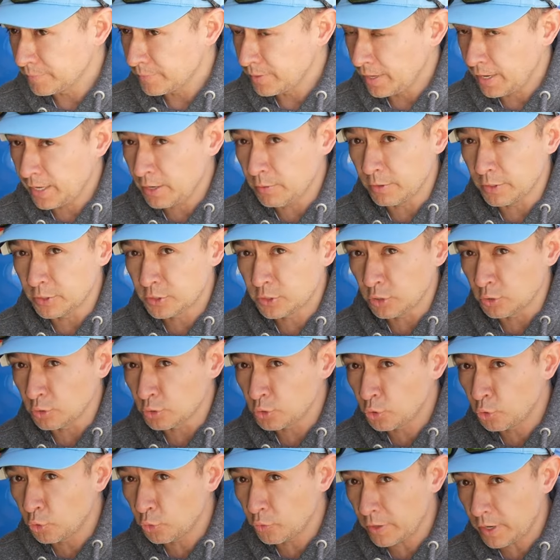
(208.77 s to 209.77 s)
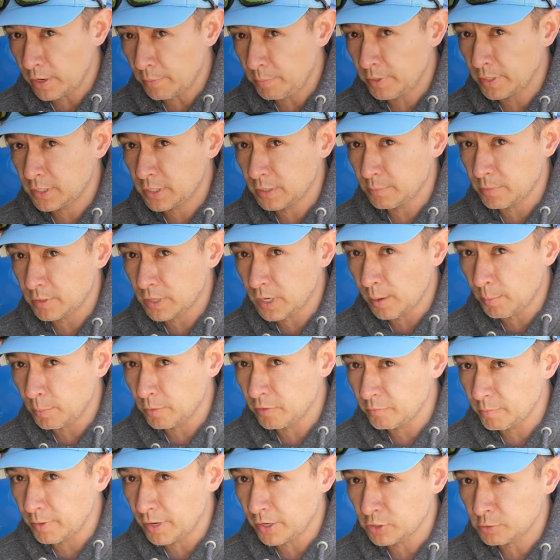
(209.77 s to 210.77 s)
Anyway, so cool that I picked up a couple
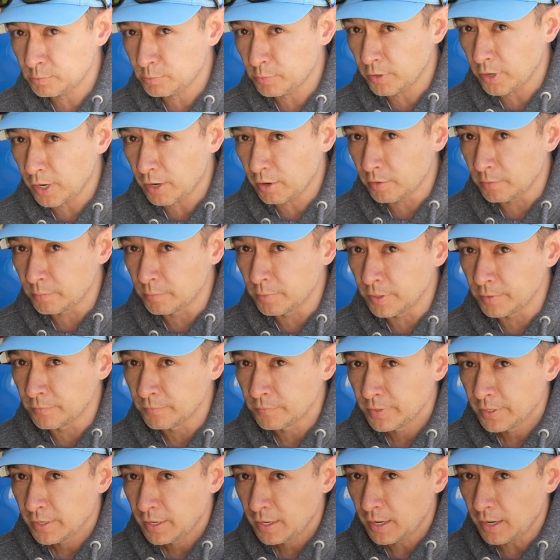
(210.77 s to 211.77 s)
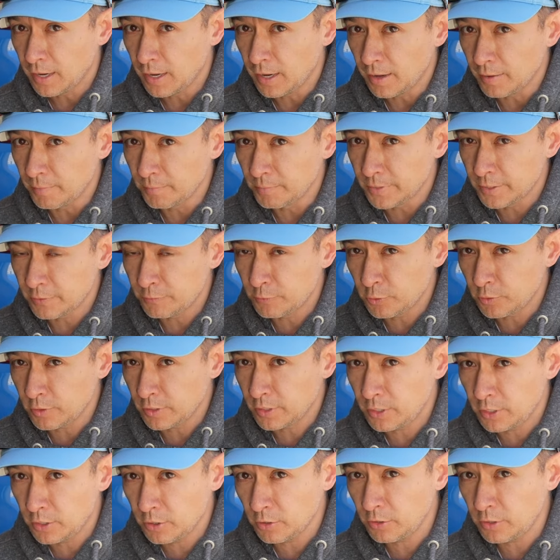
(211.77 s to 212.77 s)
of miles per hour, but if you can
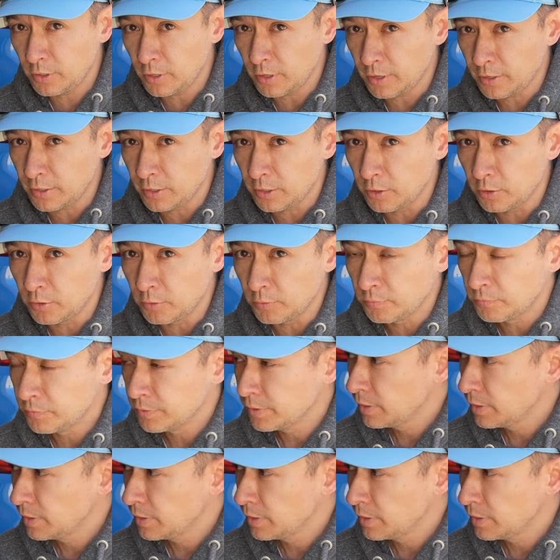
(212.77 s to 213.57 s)
hear the audio